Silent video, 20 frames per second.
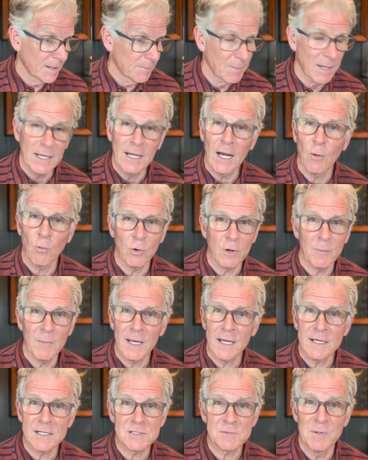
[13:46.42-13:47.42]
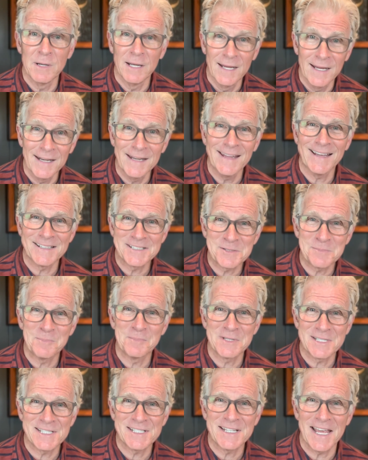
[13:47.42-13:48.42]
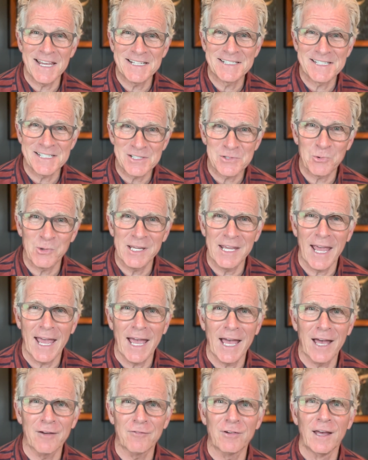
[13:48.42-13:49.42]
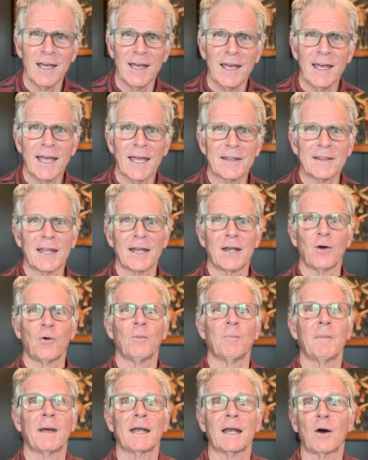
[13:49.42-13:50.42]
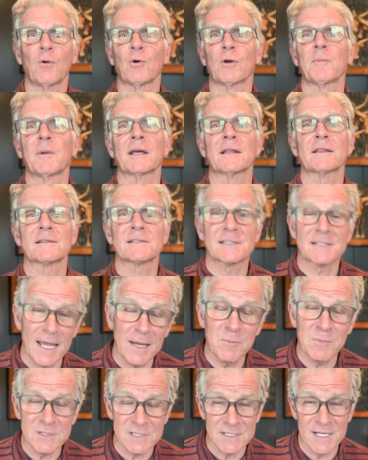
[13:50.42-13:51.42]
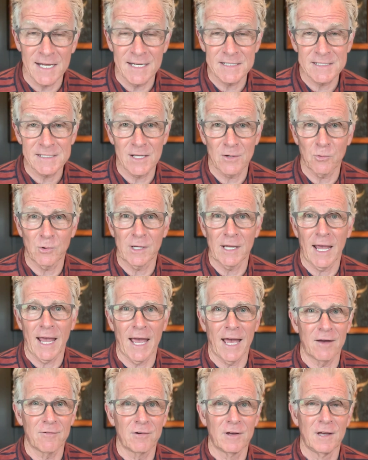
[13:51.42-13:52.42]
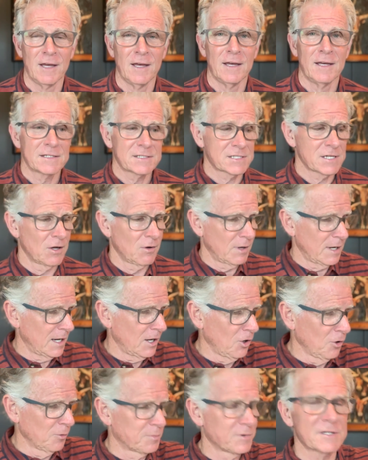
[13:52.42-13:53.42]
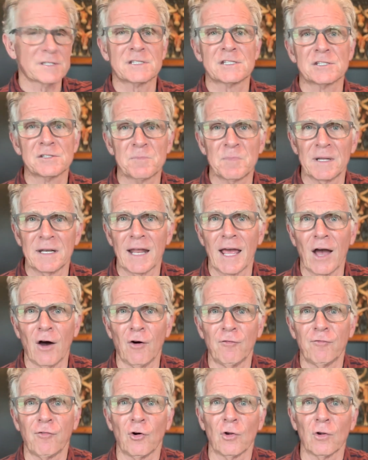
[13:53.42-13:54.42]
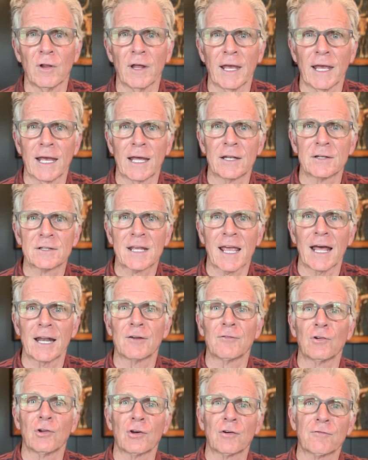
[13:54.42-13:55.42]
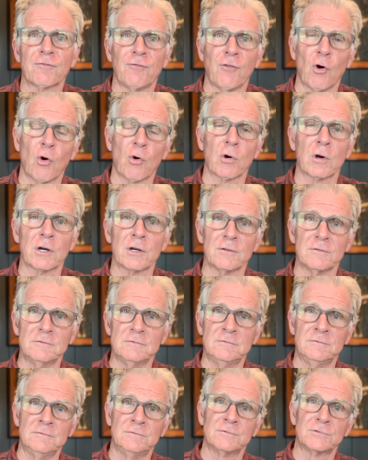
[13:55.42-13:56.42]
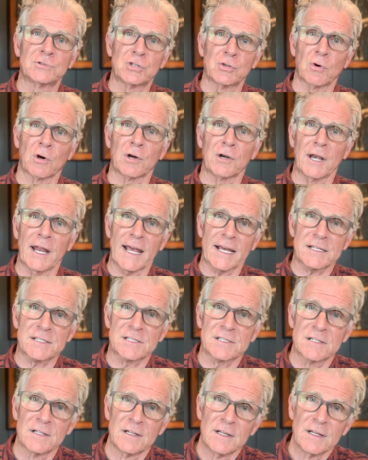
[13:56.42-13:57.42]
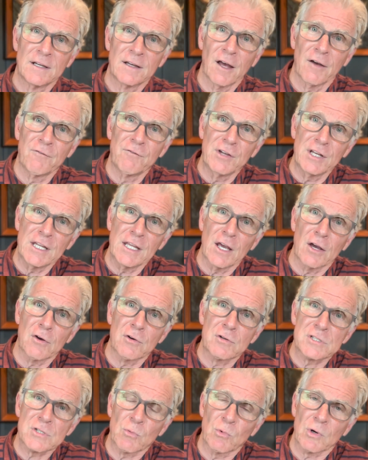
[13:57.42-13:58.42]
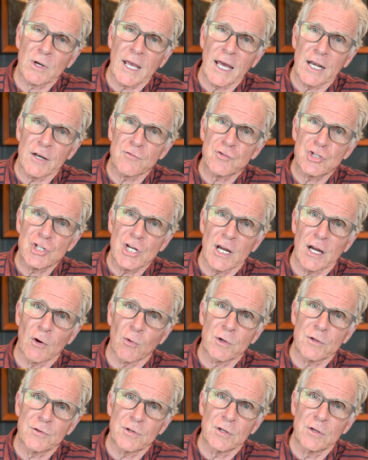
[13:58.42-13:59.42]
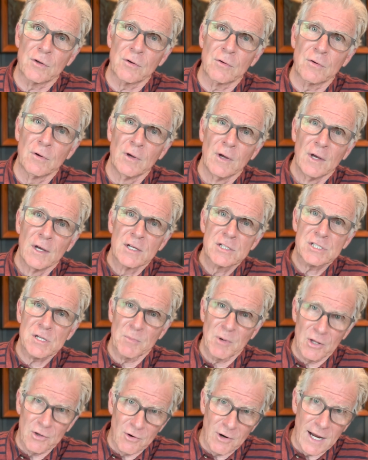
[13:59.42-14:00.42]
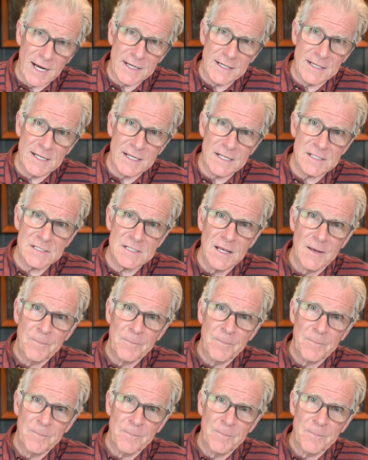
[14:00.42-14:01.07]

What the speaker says: may not want to make as many mistakes as we have, and they may not want to make the same mistakes that we have. So I hope this has been helpful, and kind of look forward to our next videos, and we'll kind of share with you some other ideas